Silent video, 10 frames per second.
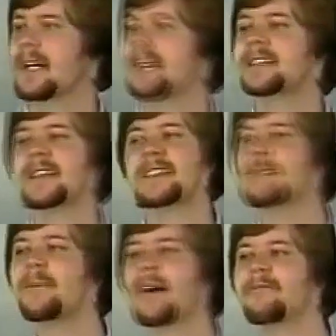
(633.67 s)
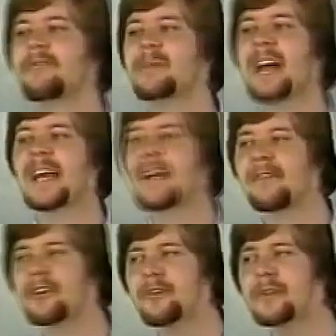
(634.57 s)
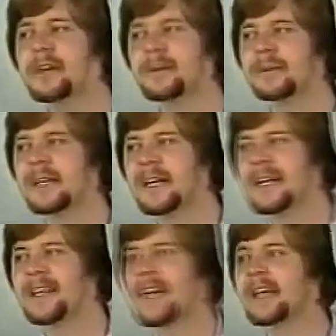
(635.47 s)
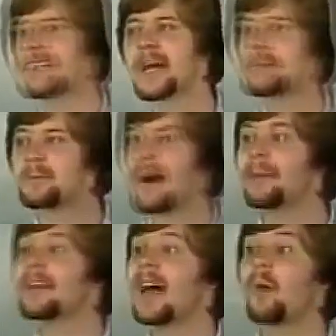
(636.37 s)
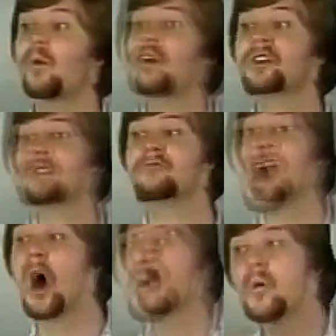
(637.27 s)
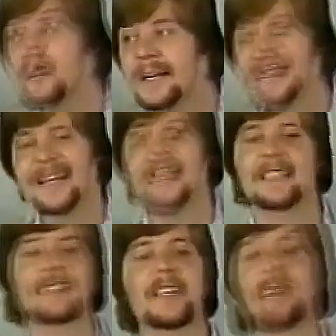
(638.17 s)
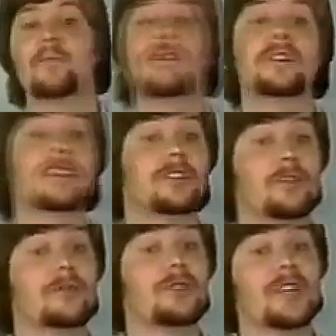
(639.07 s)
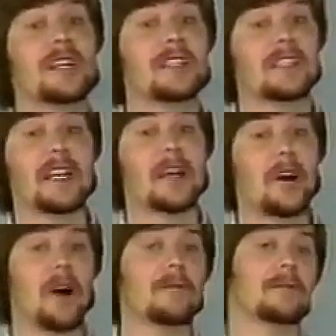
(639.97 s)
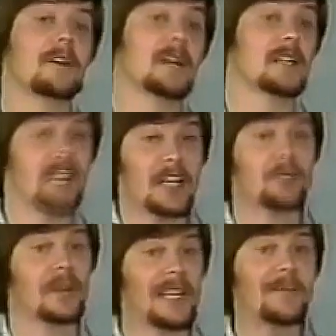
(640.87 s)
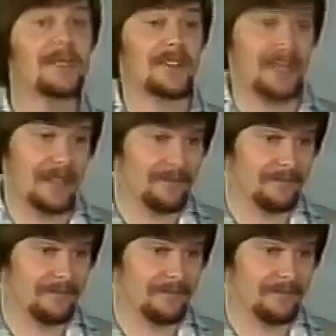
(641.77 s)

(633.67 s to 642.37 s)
He says, "Depart from me. I never knew you." In the King James Bible, that word to know is the same word that's used instead of sexual intimacy.